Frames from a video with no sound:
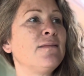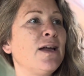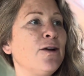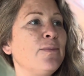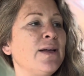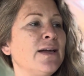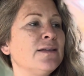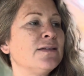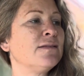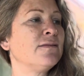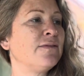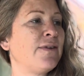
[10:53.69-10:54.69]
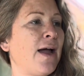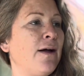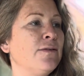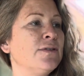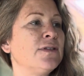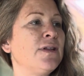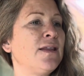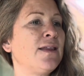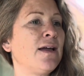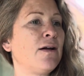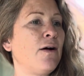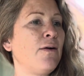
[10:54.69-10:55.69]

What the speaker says: airplanes found, they think,